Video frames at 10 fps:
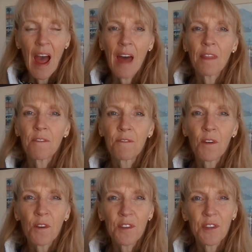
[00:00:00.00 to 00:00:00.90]
And the
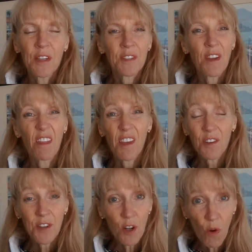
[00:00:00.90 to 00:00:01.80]
first is
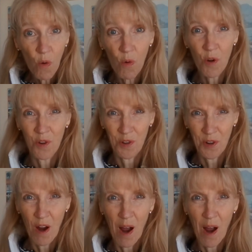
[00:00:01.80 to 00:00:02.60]
there's an order to